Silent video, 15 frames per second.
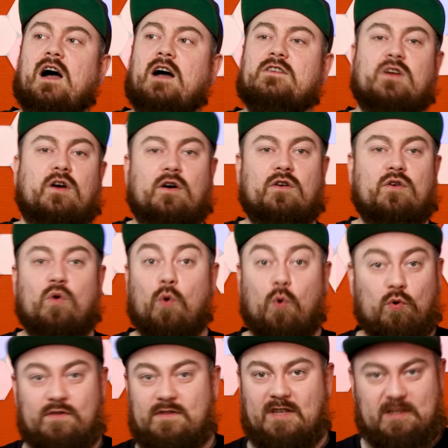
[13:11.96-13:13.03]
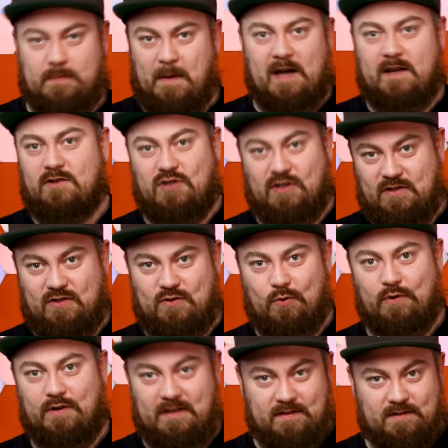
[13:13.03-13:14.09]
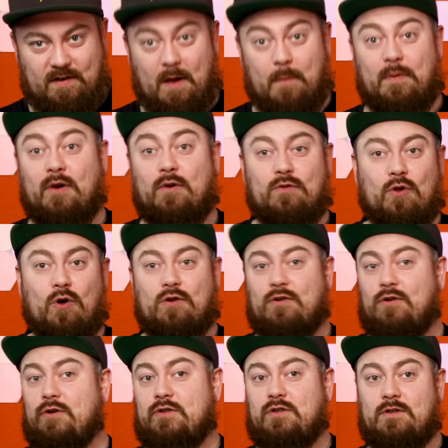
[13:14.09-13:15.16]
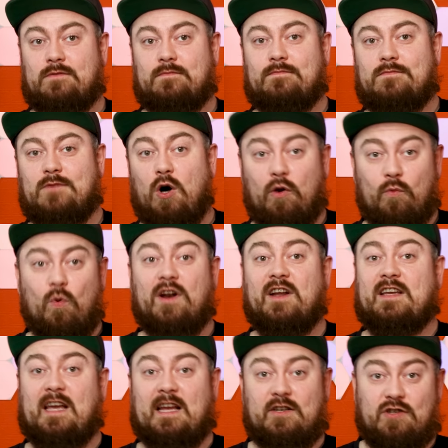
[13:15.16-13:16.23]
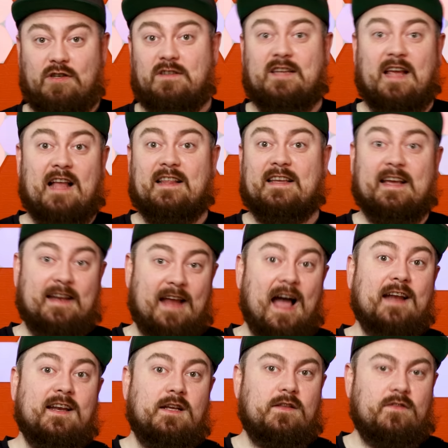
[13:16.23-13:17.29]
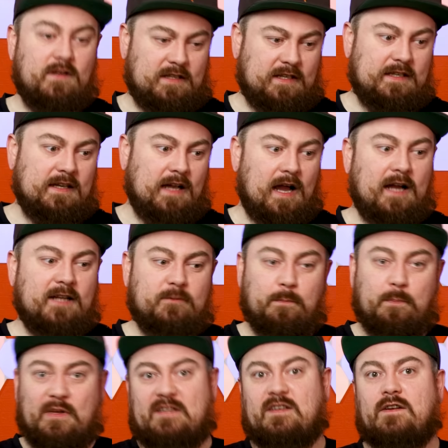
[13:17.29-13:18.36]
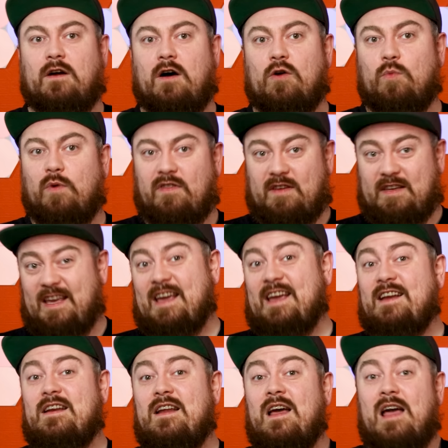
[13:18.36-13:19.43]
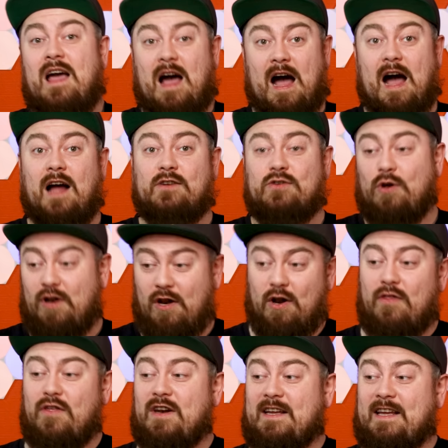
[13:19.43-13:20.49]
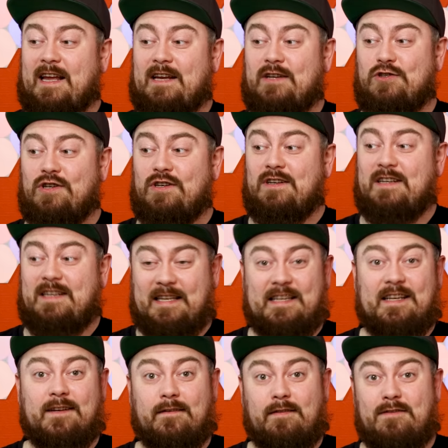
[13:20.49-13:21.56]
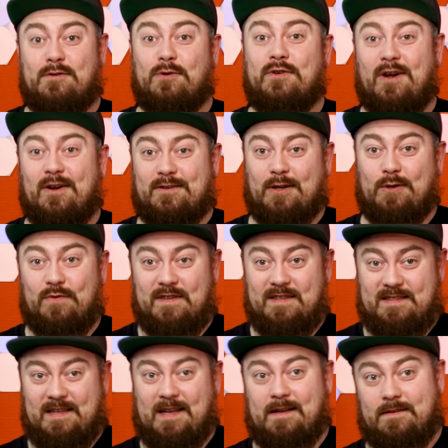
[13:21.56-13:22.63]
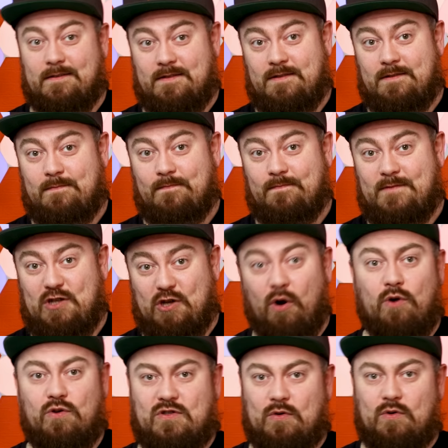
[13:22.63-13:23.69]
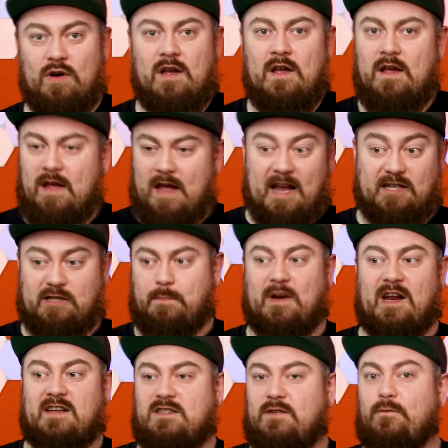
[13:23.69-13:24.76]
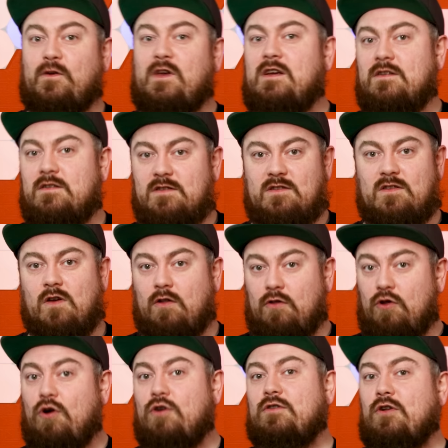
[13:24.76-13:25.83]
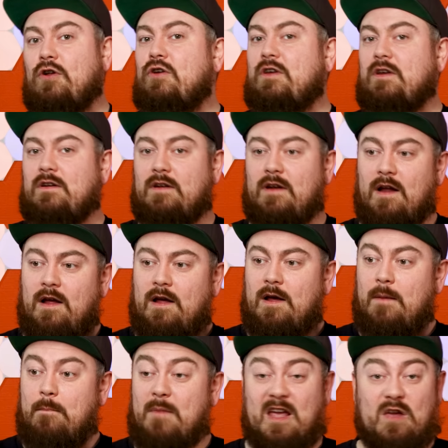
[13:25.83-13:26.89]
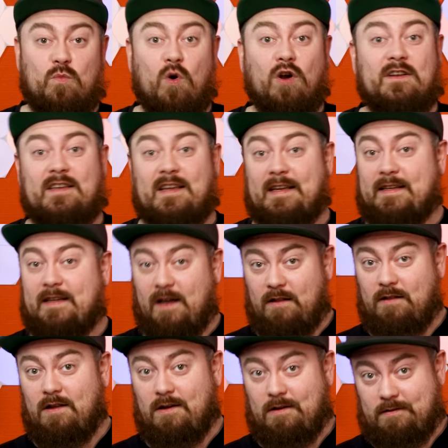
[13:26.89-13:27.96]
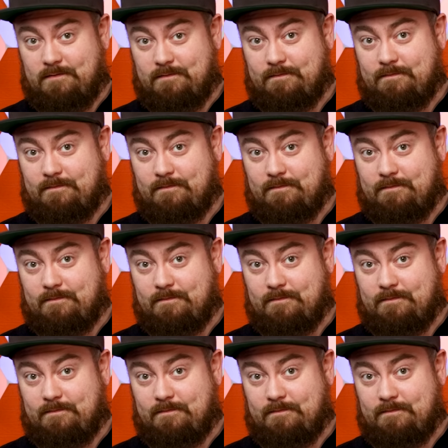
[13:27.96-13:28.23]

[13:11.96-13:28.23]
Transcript: had her own disparaging stories about Lord Lucan, on one occasion telling a nanny that he had beaten her with a cane, and on another occasion he had thrown her down the stairs. She also expressed fears that Lord Lucan might one day kill her